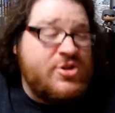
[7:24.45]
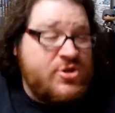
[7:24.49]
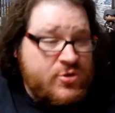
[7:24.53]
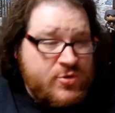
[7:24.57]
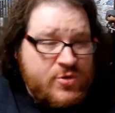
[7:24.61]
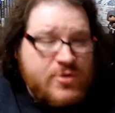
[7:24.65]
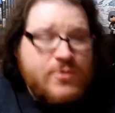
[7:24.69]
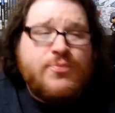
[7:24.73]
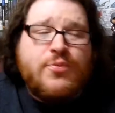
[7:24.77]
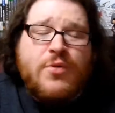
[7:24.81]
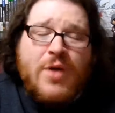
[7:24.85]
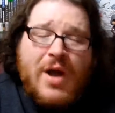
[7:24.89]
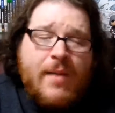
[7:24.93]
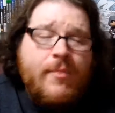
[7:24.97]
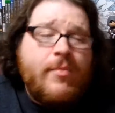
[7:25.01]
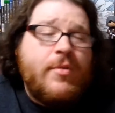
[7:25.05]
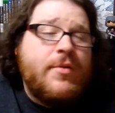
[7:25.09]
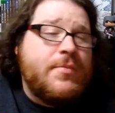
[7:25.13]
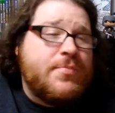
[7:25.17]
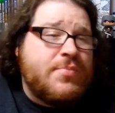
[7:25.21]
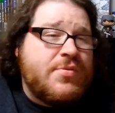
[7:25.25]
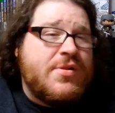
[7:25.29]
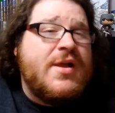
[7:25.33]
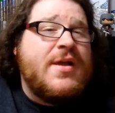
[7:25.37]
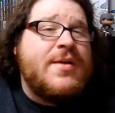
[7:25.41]
you could
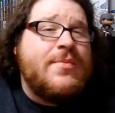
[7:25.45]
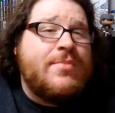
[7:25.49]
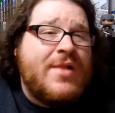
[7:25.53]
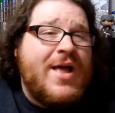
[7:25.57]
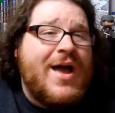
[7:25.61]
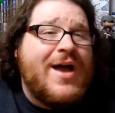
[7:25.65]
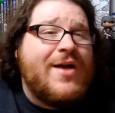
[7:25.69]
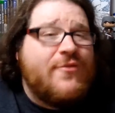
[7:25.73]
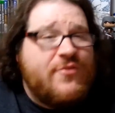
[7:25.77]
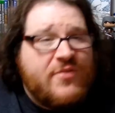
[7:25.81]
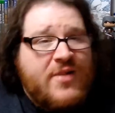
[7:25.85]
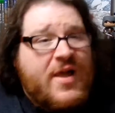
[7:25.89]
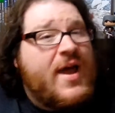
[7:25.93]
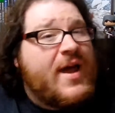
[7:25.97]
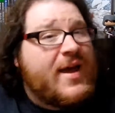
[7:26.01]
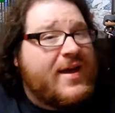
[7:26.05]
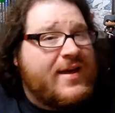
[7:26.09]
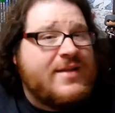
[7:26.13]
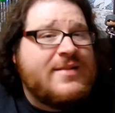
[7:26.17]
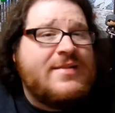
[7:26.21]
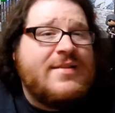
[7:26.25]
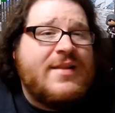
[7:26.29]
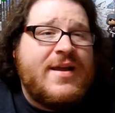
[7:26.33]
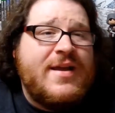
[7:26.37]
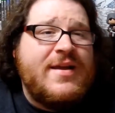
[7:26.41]
probably play Black Flag
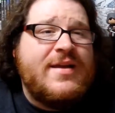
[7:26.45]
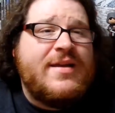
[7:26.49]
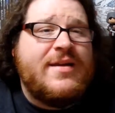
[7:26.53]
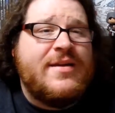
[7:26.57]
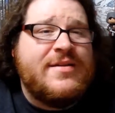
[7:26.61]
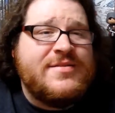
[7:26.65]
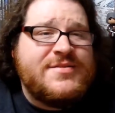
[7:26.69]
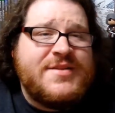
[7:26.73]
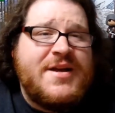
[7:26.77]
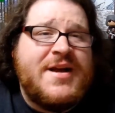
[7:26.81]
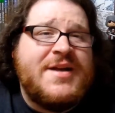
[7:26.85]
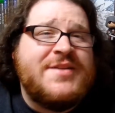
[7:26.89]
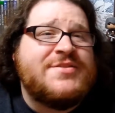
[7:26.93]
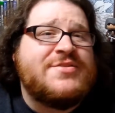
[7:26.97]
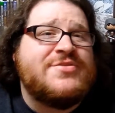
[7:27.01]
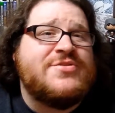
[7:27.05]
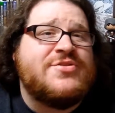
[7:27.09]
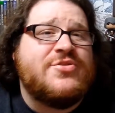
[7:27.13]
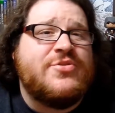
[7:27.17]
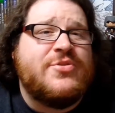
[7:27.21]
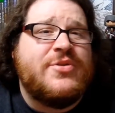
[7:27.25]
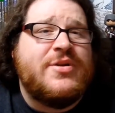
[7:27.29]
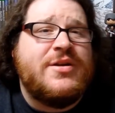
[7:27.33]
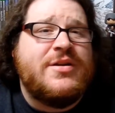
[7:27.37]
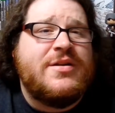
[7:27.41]
and like Assassin's
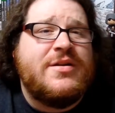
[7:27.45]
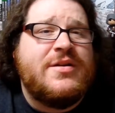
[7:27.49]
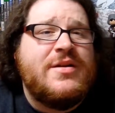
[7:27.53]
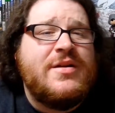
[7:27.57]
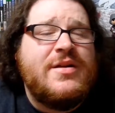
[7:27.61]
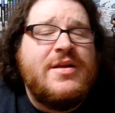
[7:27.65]
Creed.